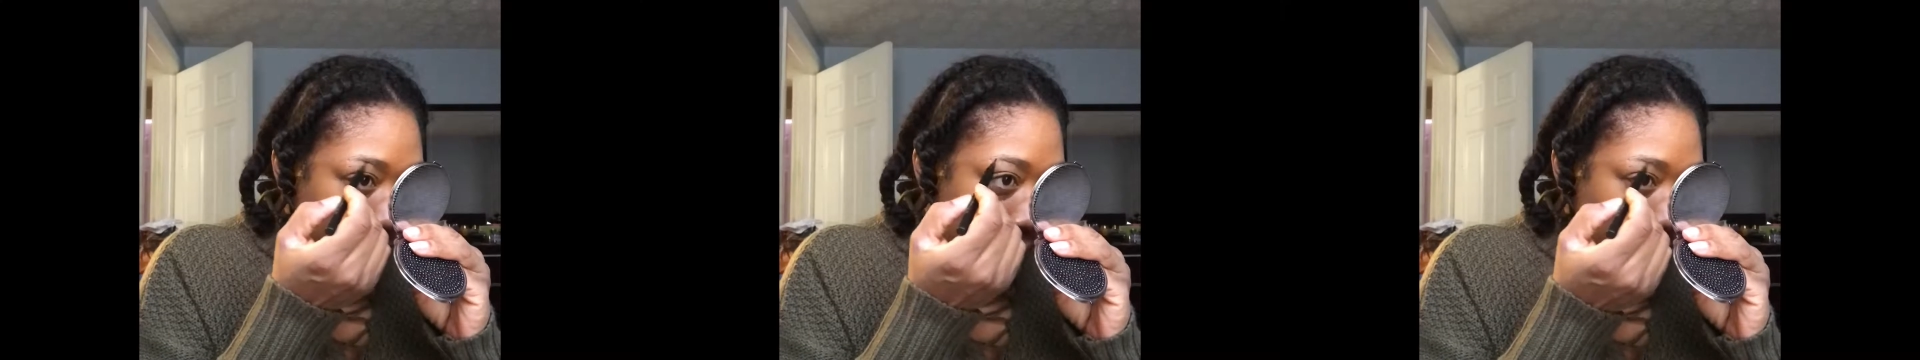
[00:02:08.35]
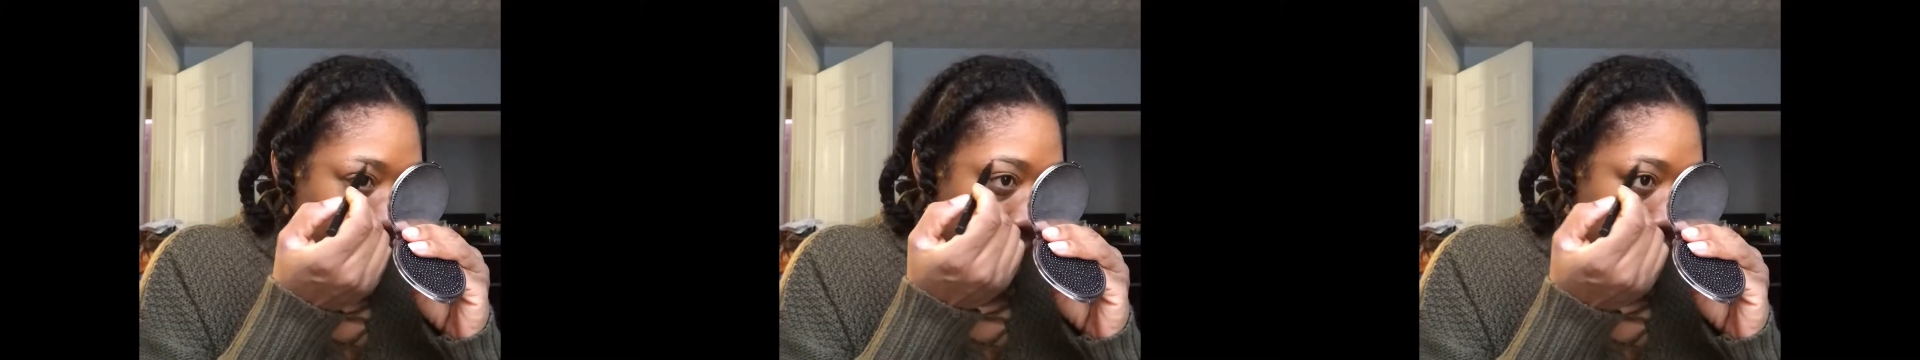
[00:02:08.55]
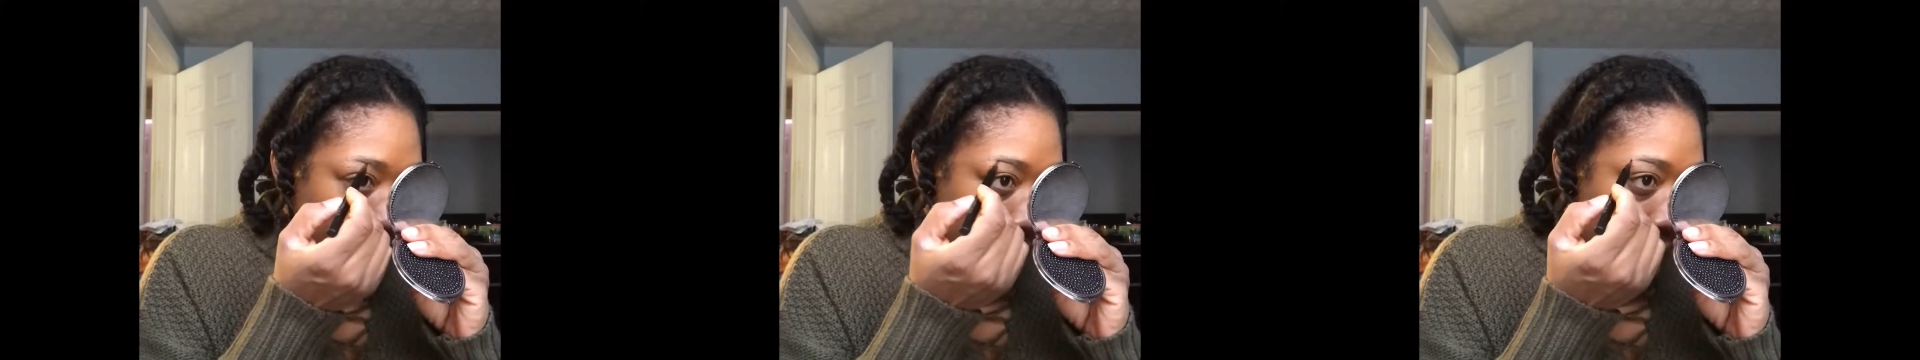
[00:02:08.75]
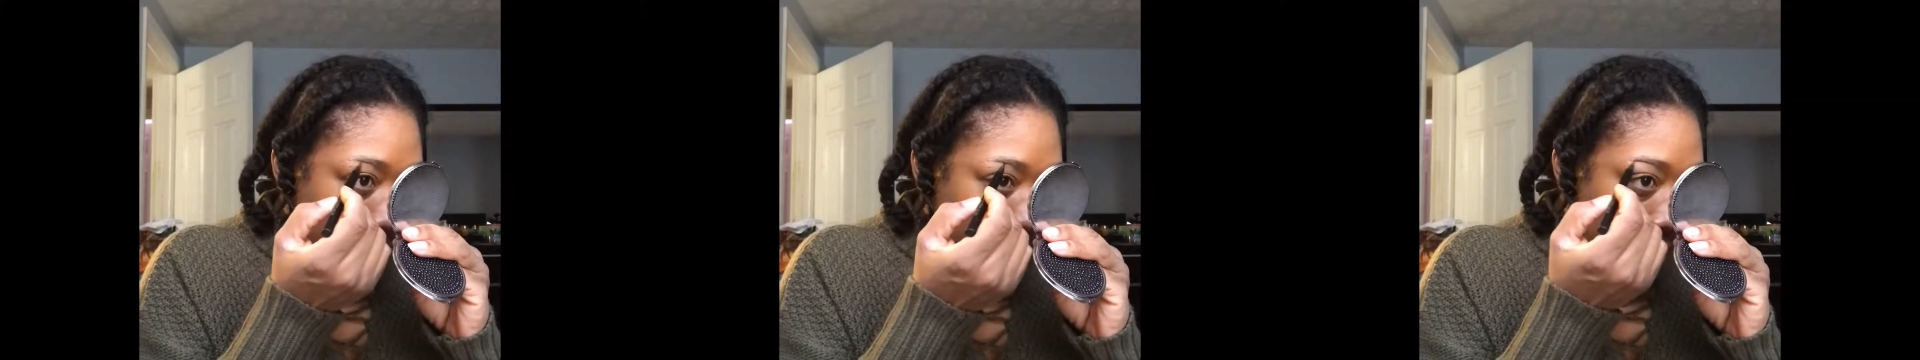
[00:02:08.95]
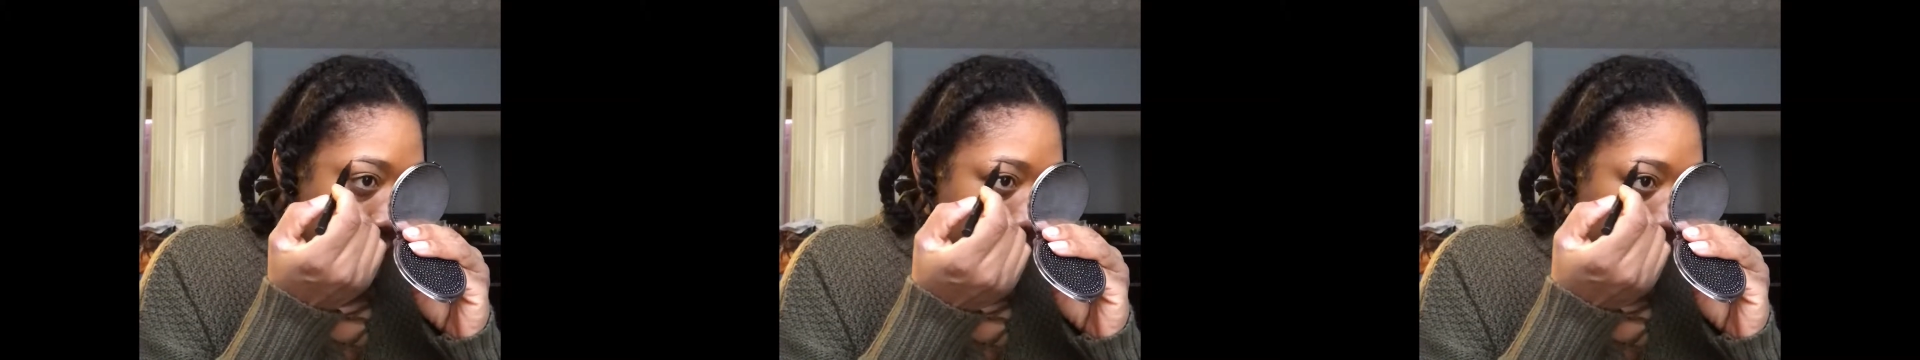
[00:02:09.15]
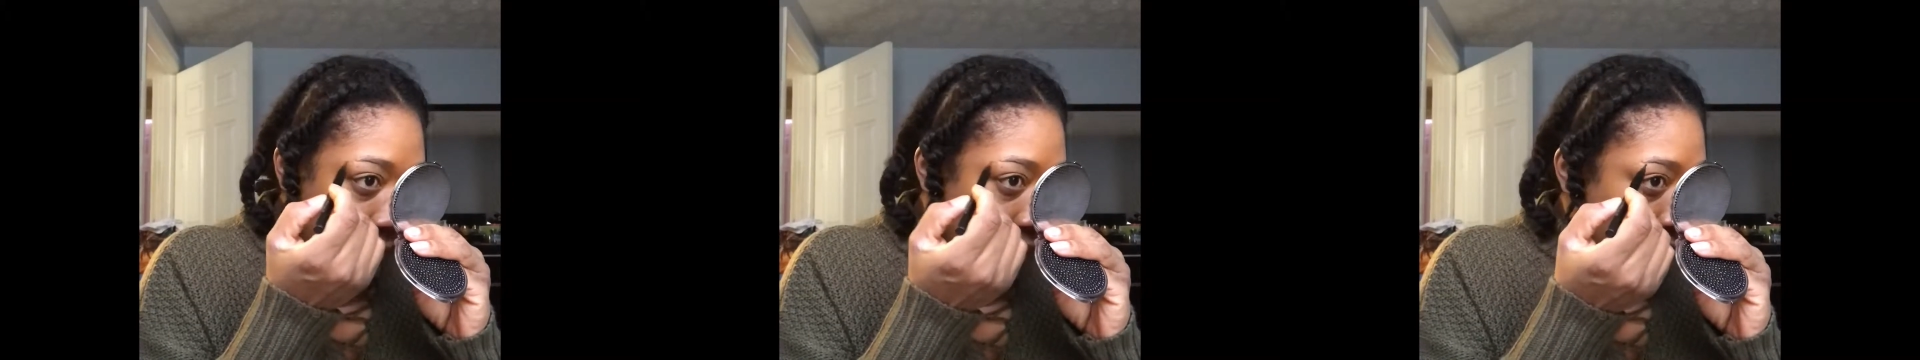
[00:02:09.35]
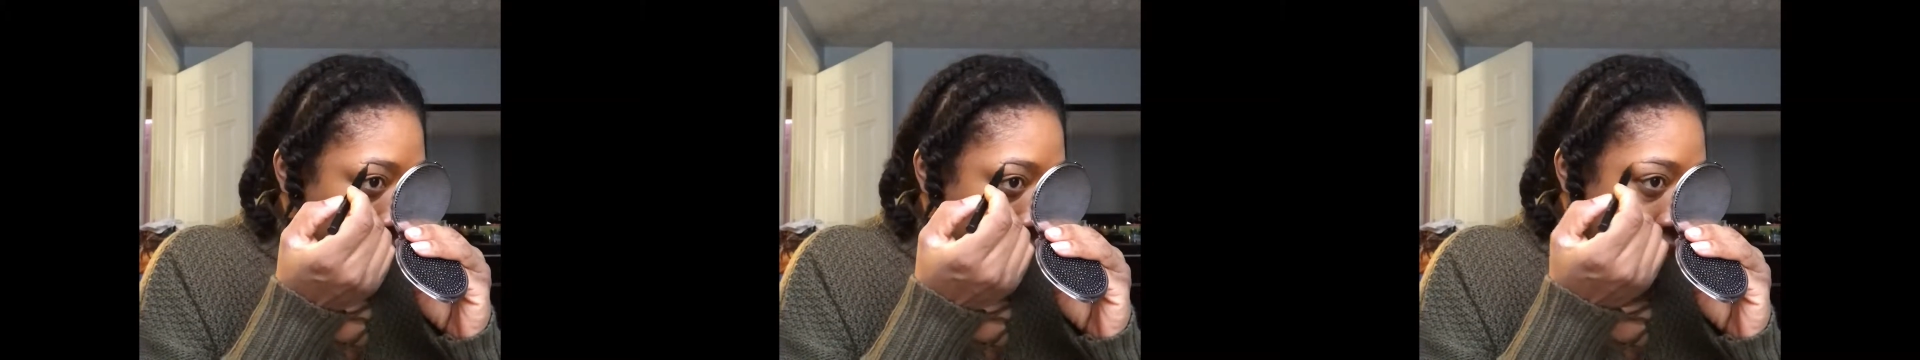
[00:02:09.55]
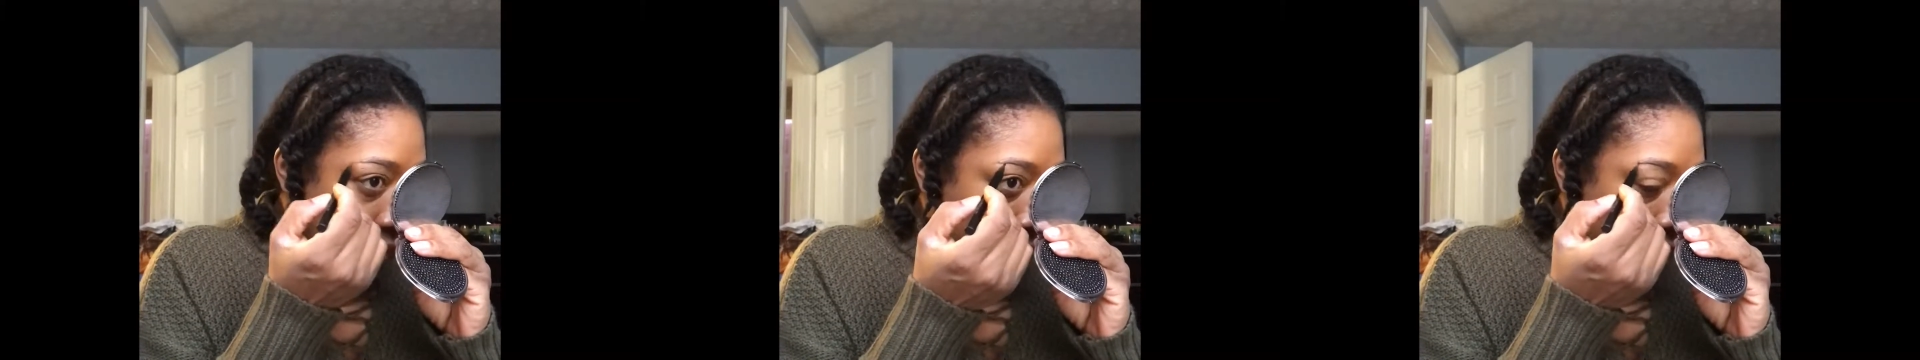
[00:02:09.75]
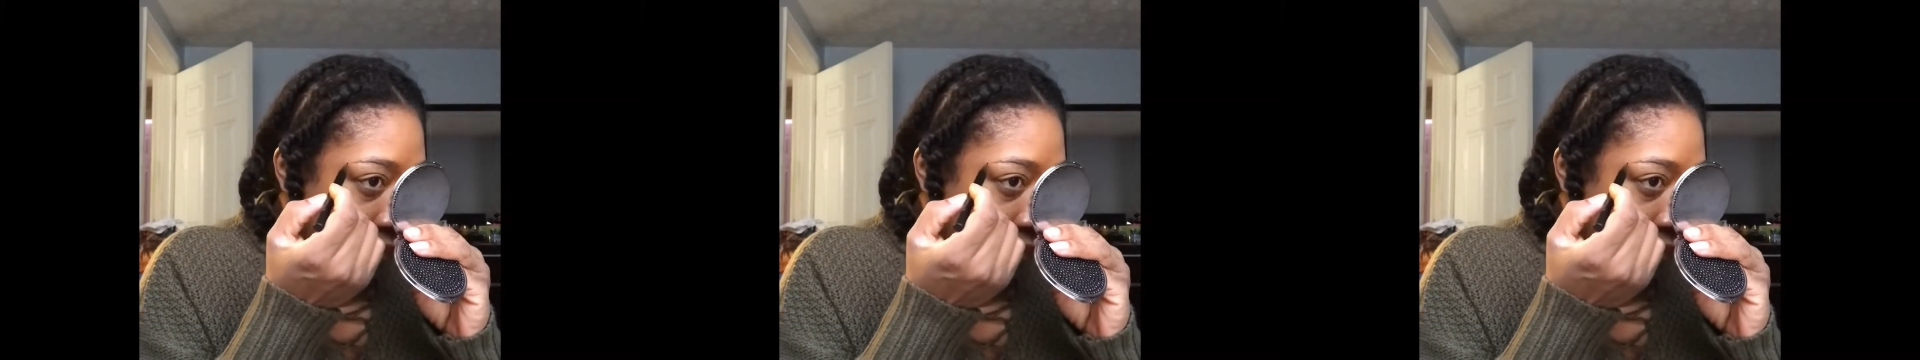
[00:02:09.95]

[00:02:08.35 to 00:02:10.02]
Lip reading: I just showed our